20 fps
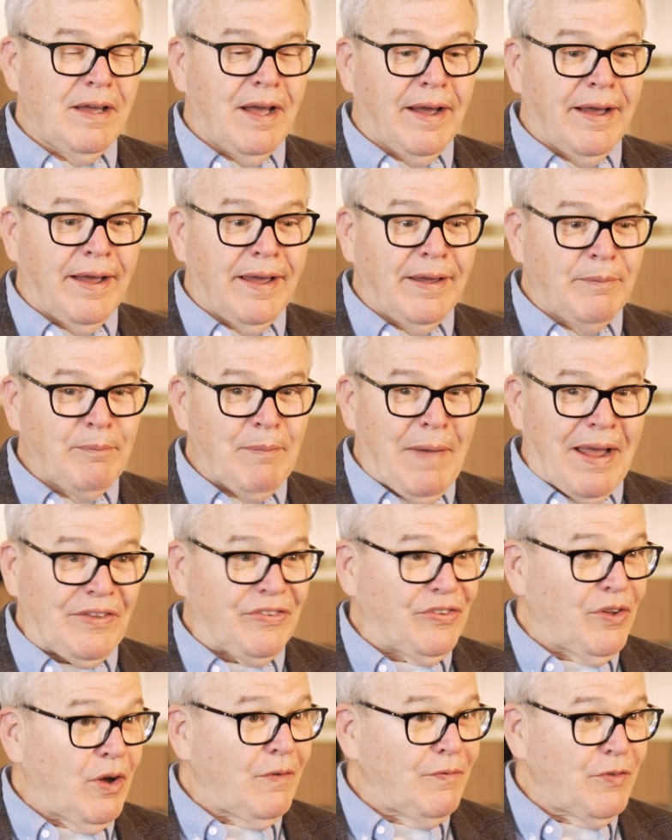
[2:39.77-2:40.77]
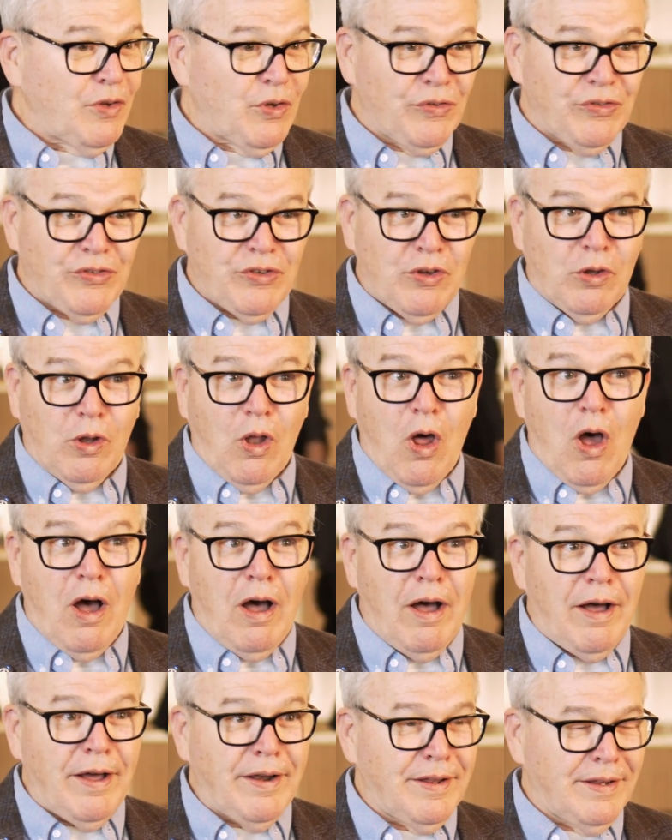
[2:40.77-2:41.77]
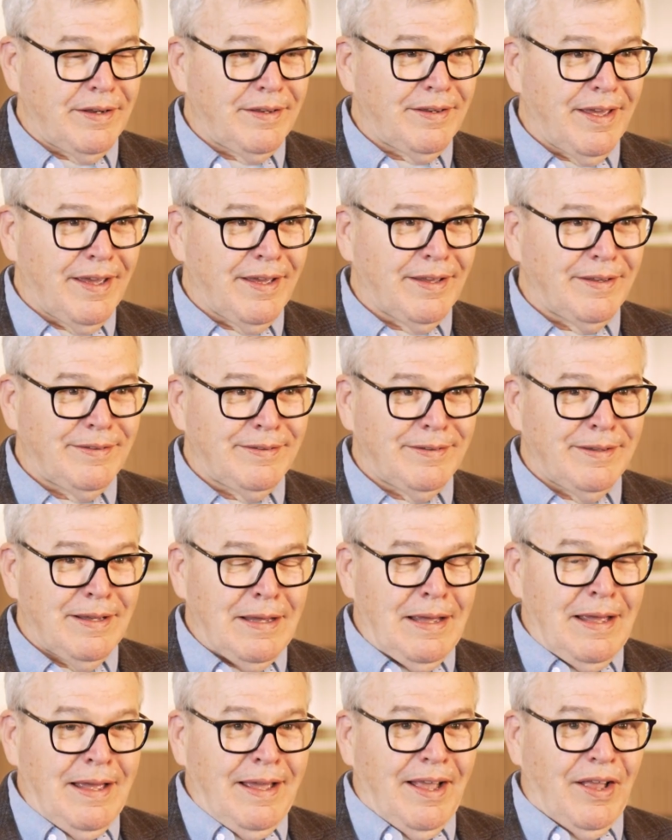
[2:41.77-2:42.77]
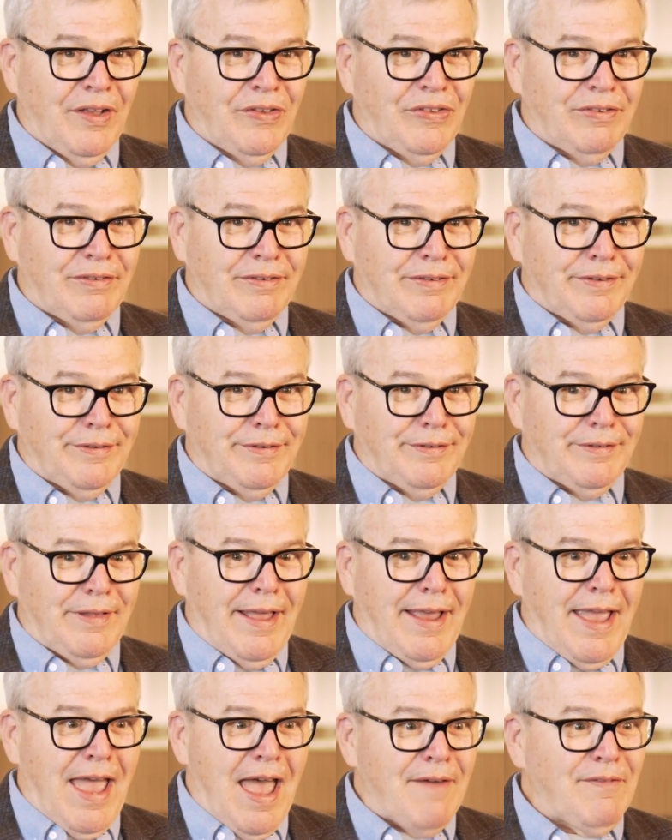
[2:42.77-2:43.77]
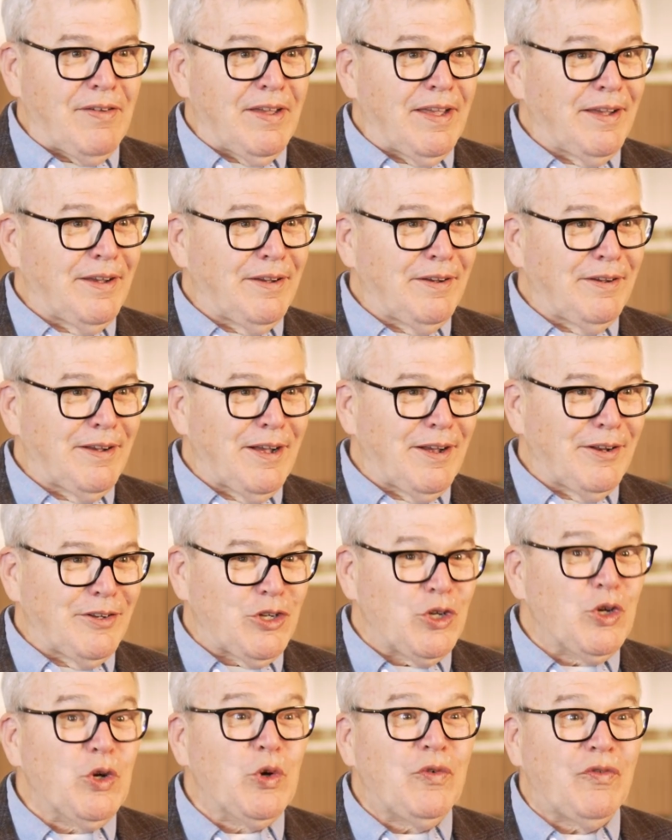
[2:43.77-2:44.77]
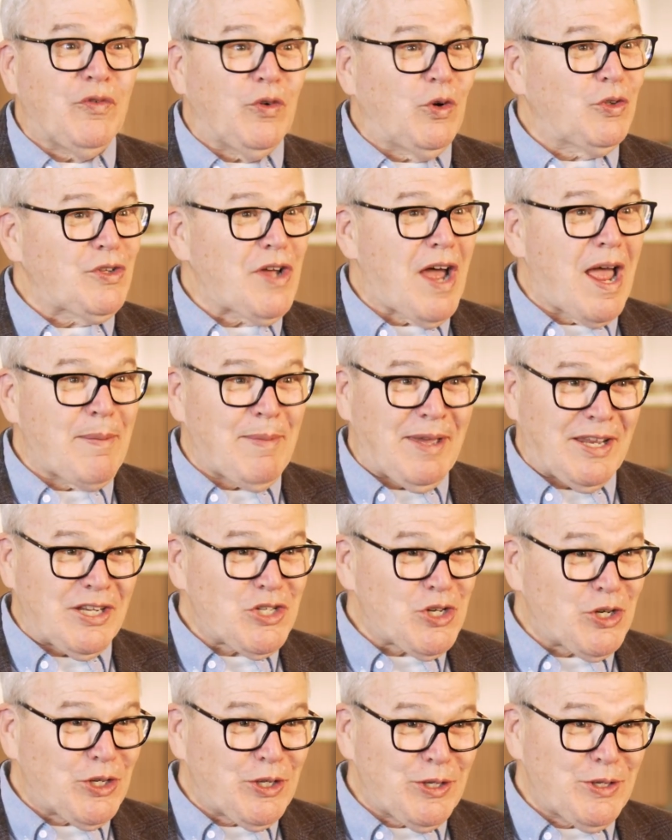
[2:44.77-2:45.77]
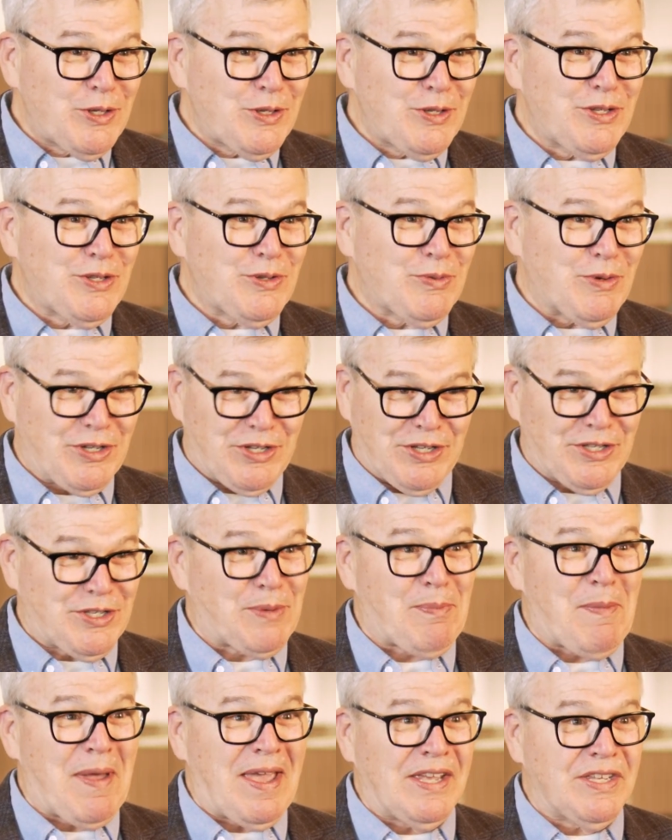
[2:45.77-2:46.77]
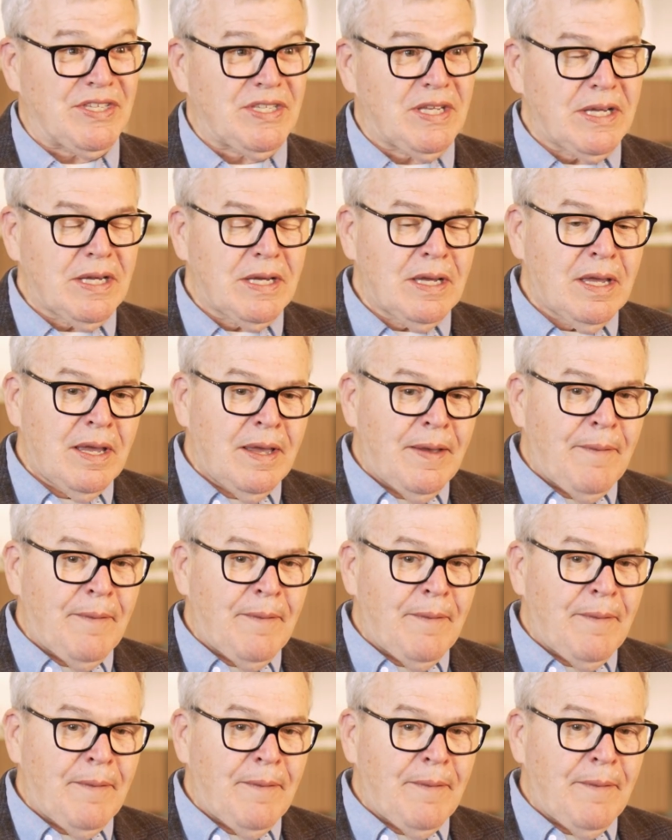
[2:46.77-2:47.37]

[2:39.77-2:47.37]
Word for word: I myself use Claude. It, it, it's like having two full time interns, which is amazing.